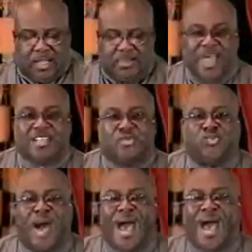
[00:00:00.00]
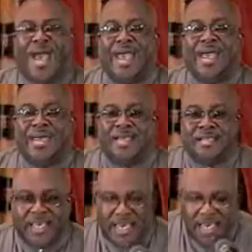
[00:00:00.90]
That's why
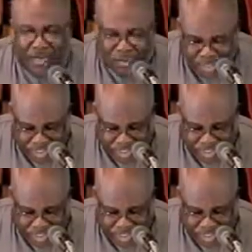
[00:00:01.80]
his head went